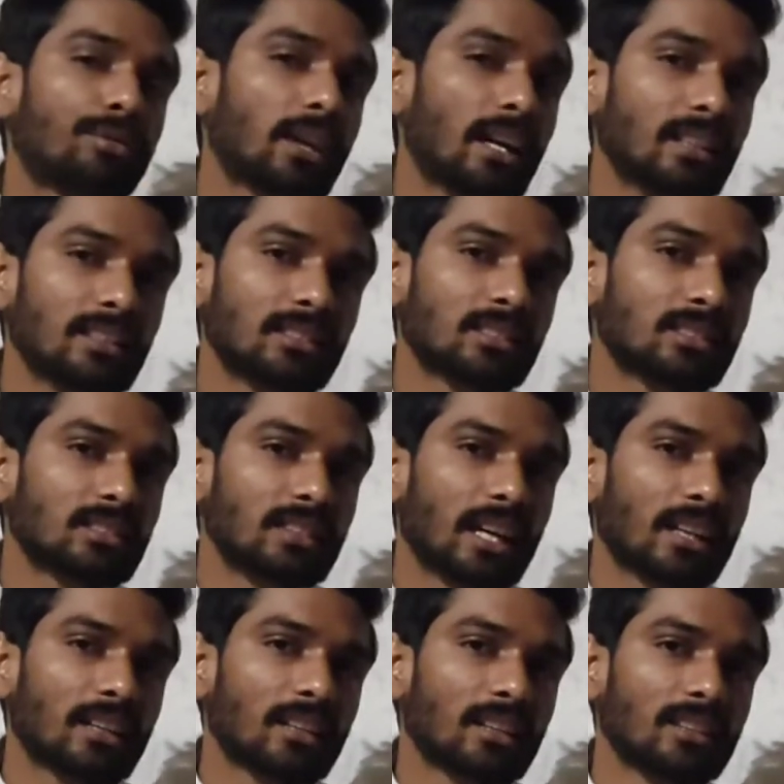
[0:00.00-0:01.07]
tells
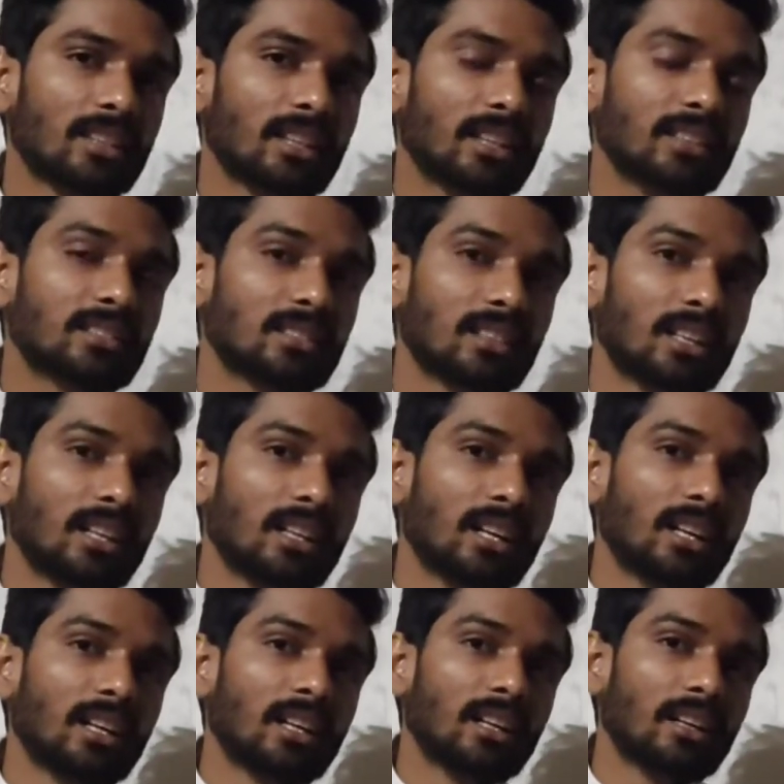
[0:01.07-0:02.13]
that there is
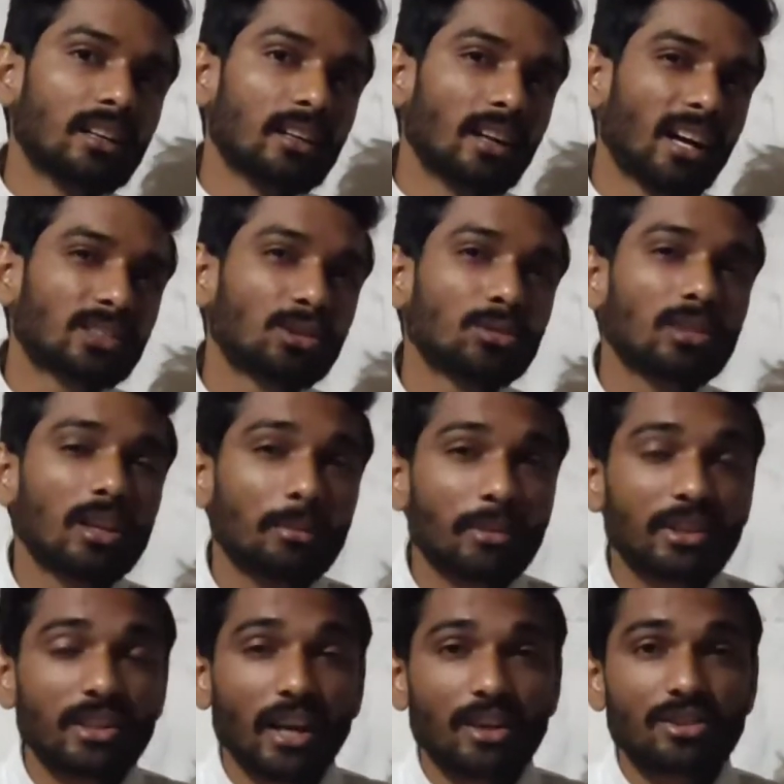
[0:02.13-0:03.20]

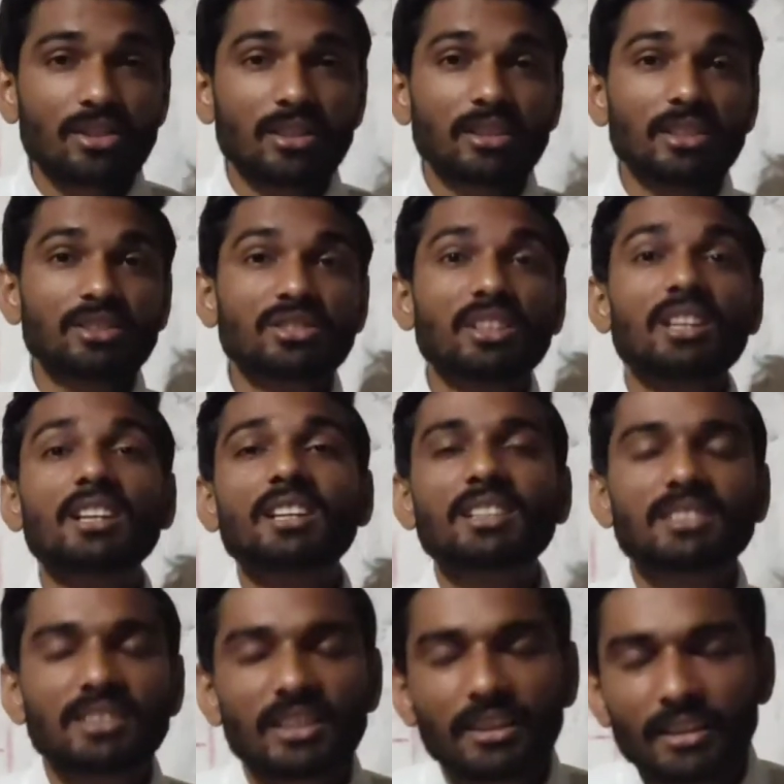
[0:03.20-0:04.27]
exothermic reaction is
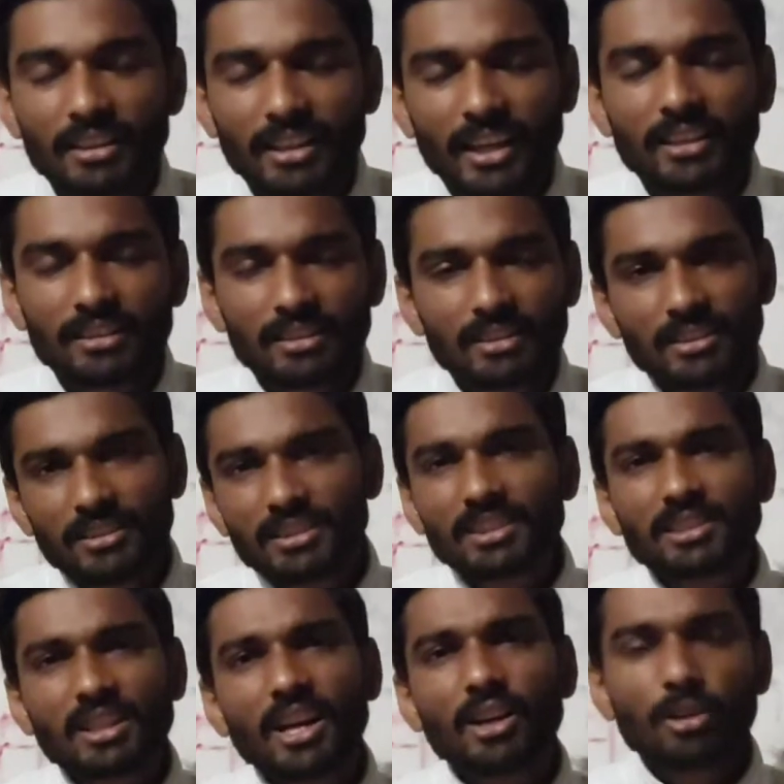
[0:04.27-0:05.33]
releasing, like
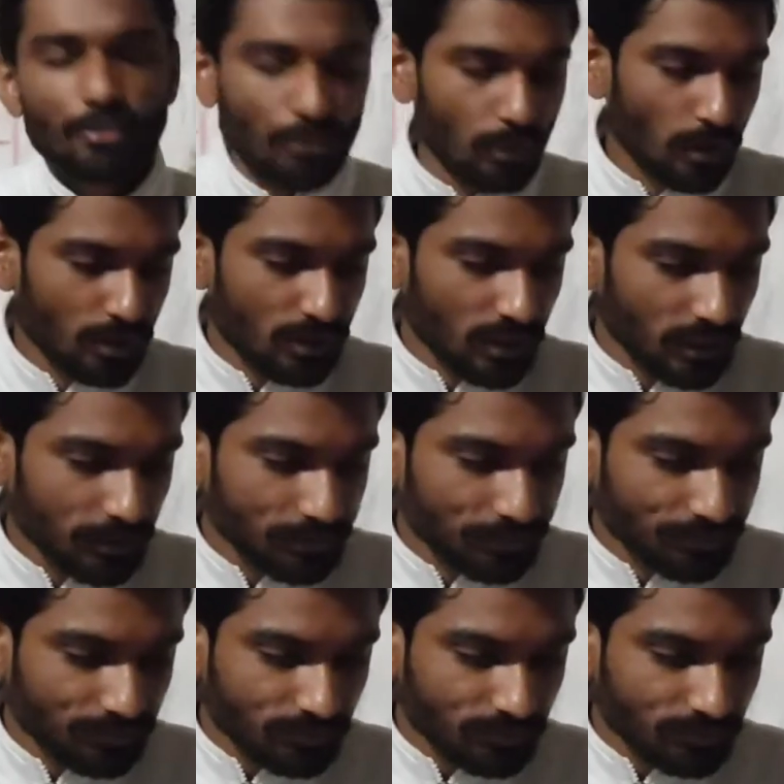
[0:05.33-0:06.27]
this kind of question.